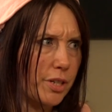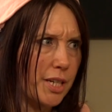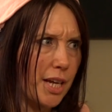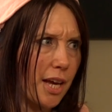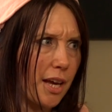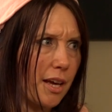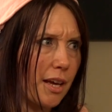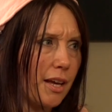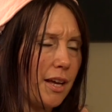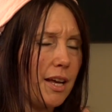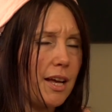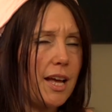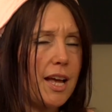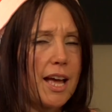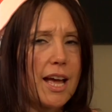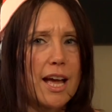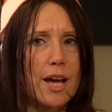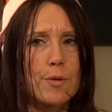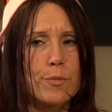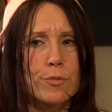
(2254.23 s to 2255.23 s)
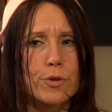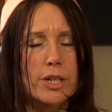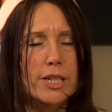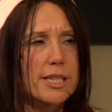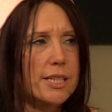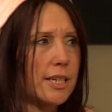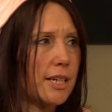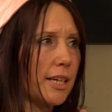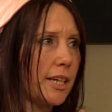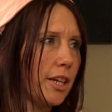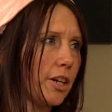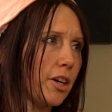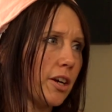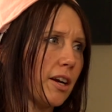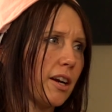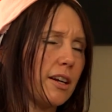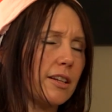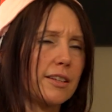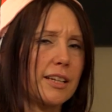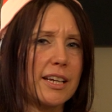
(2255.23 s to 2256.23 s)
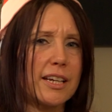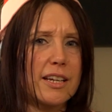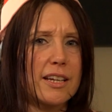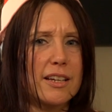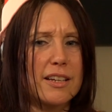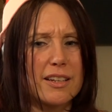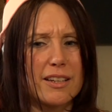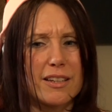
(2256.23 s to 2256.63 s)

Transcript: day. And we're sitting here like